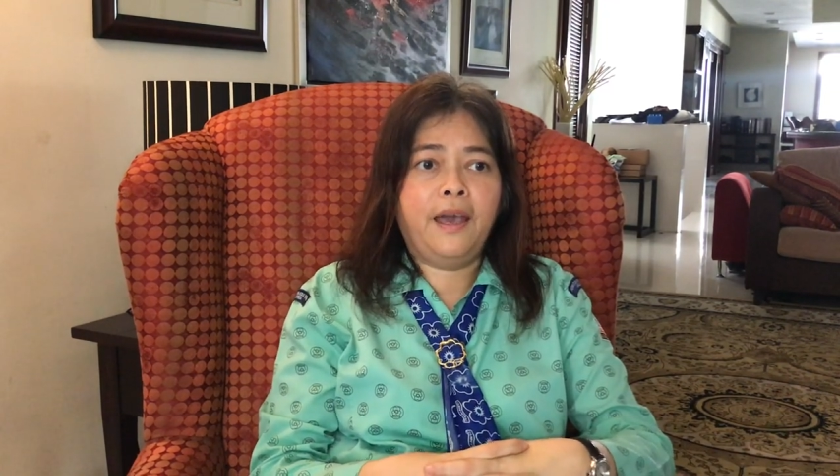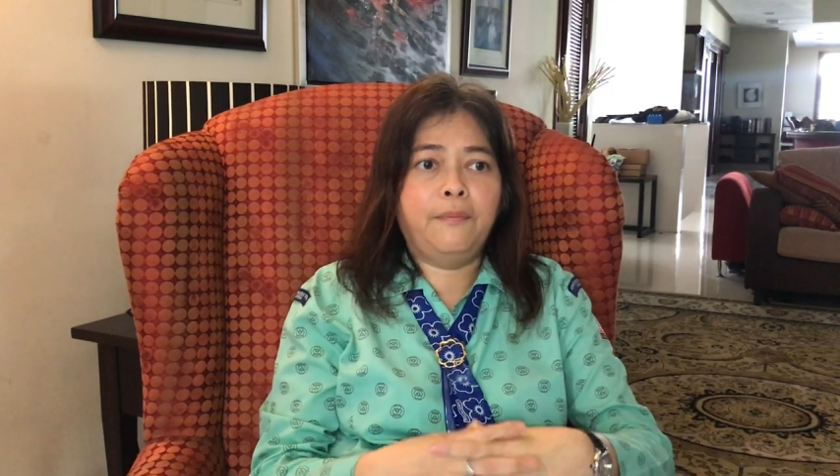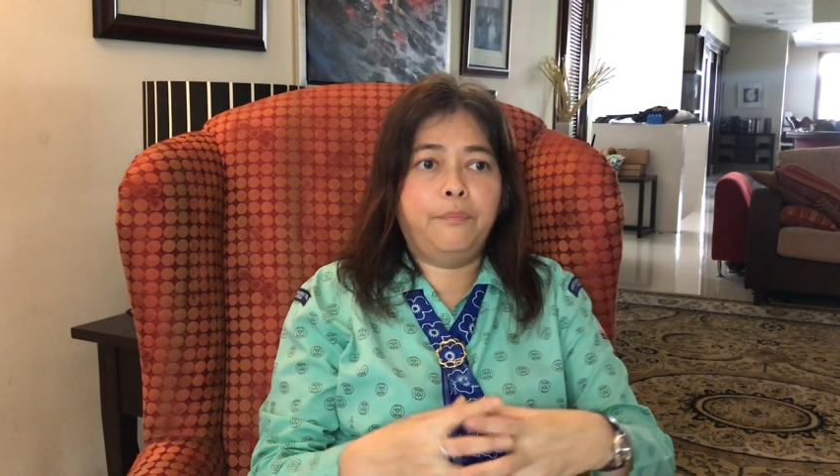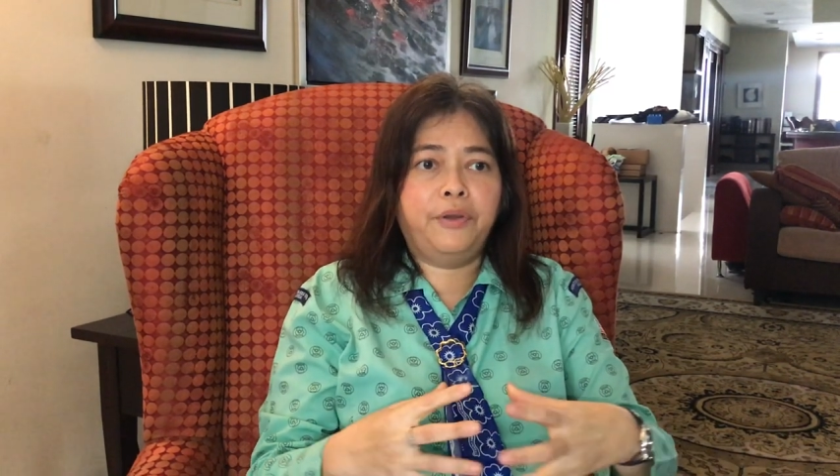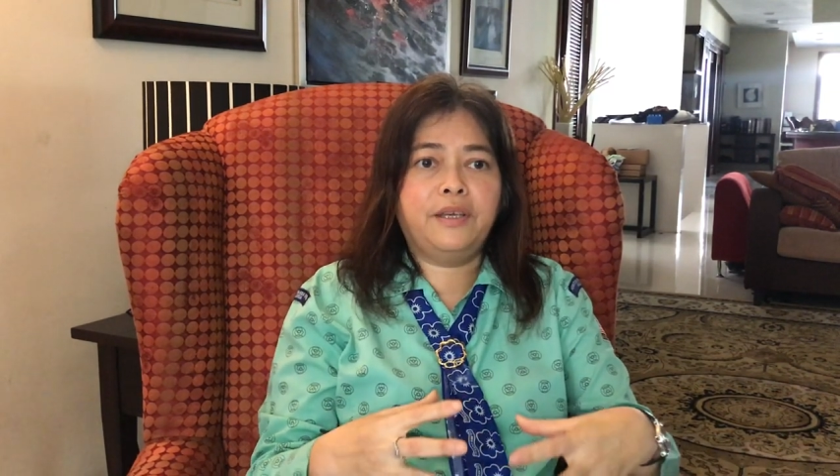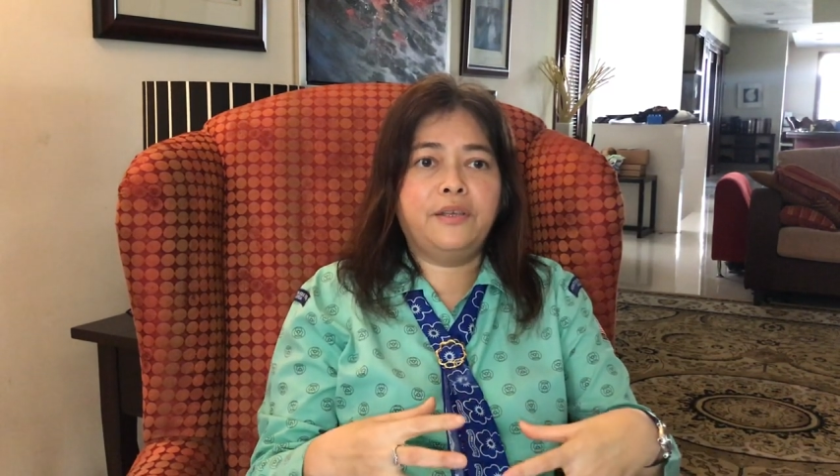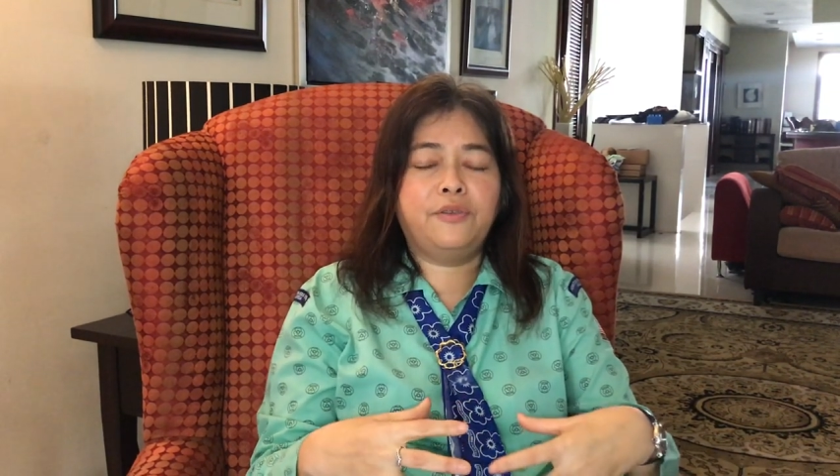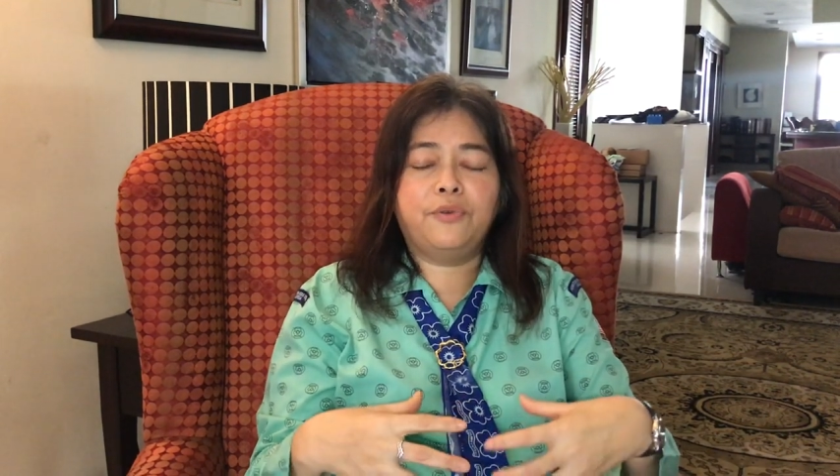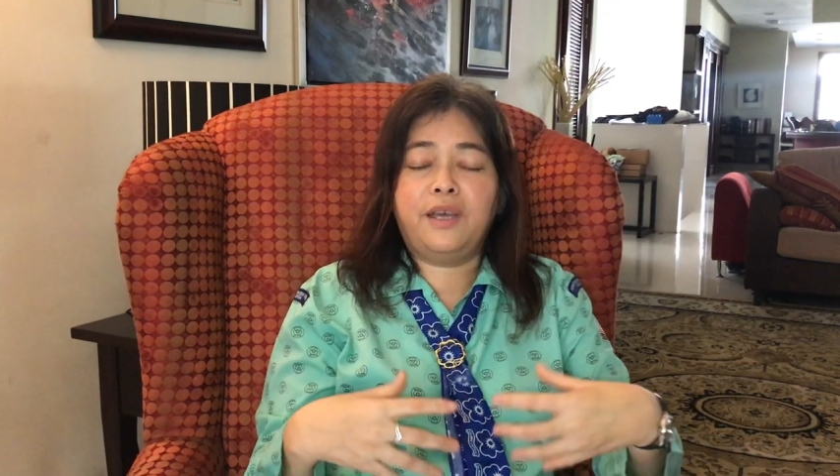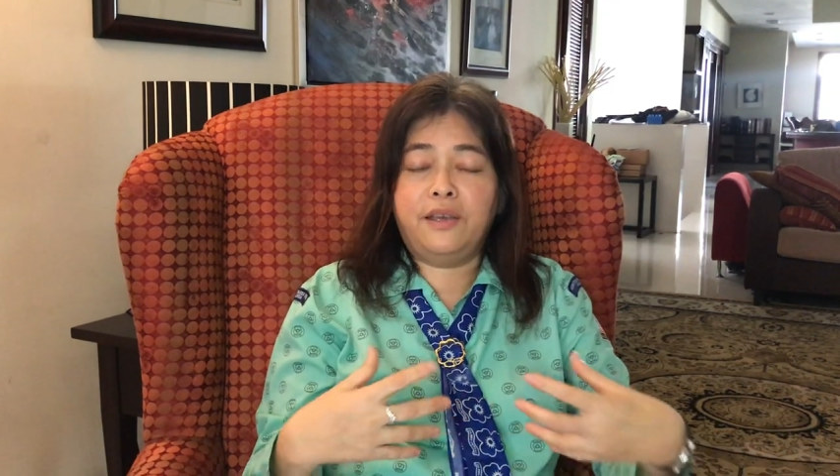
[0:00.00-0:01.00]
and bring
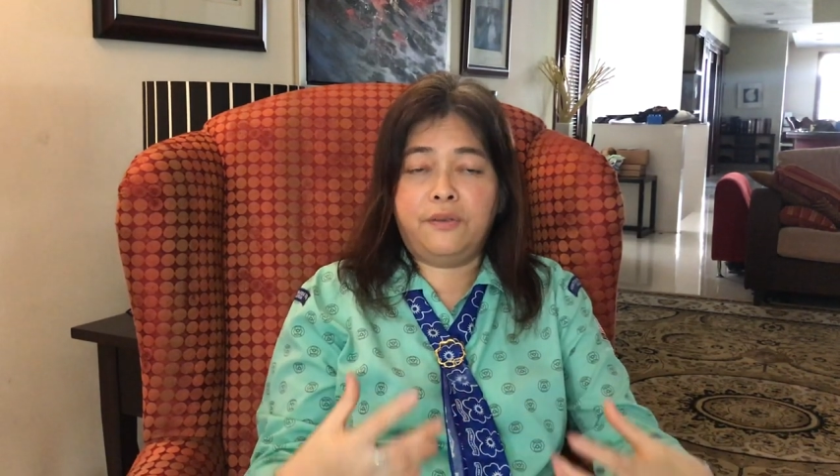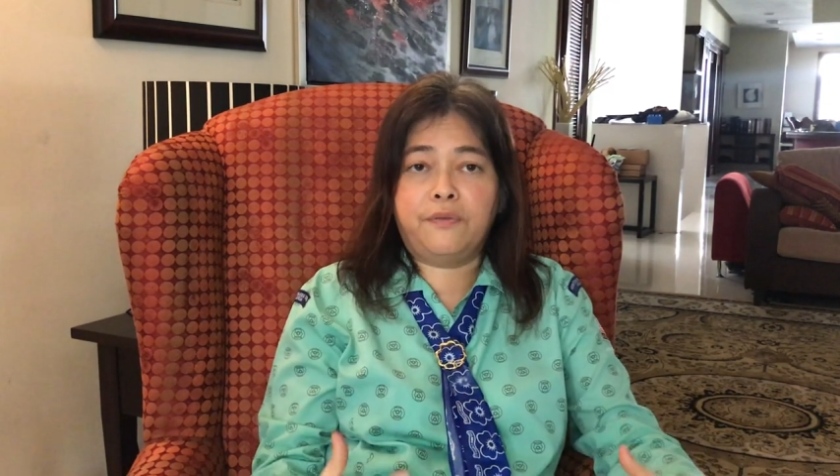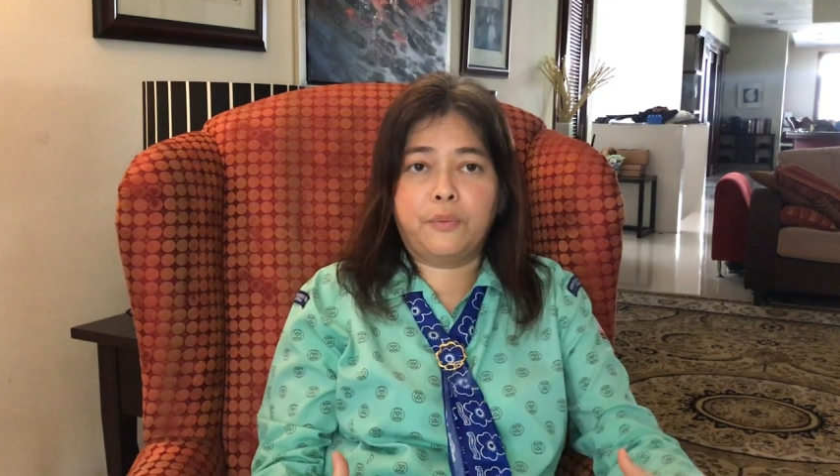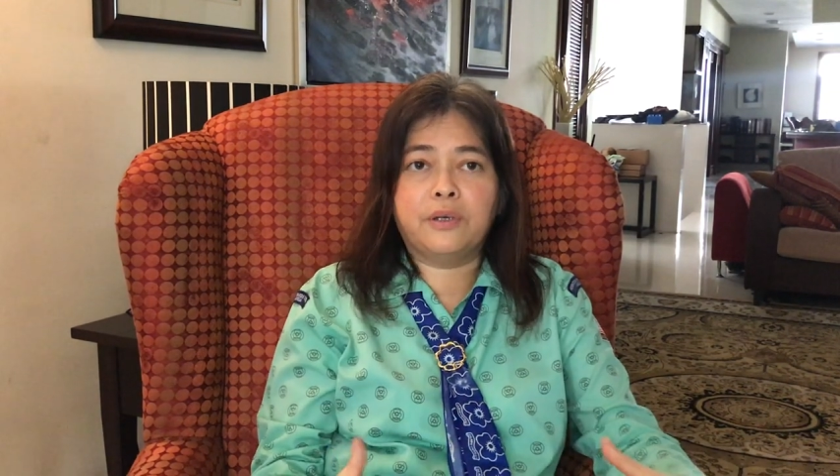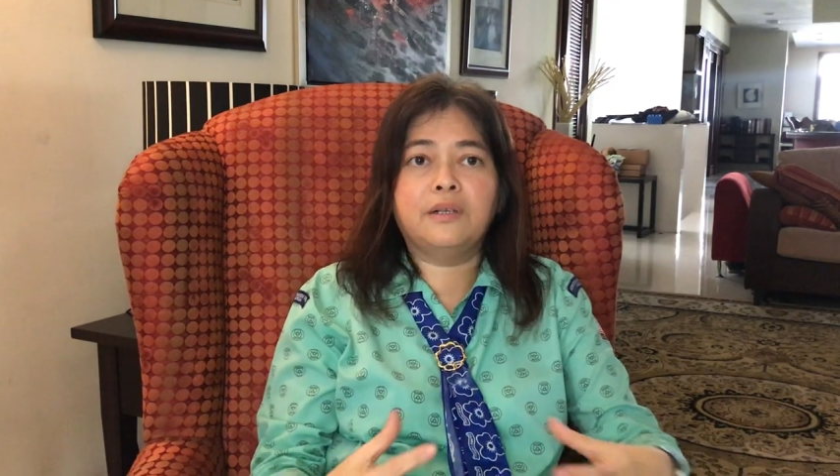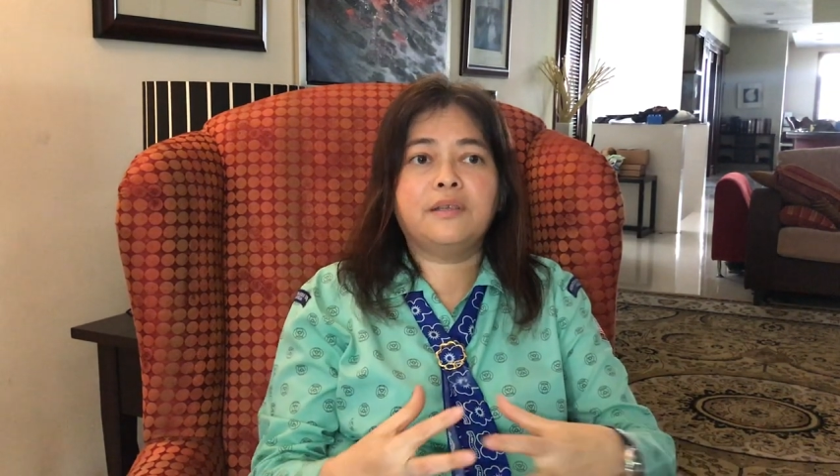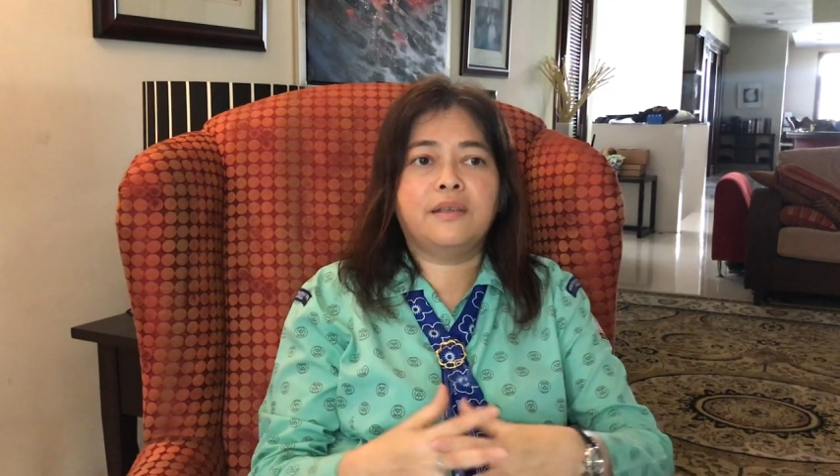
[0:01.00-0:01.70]
us to the eyes of the world,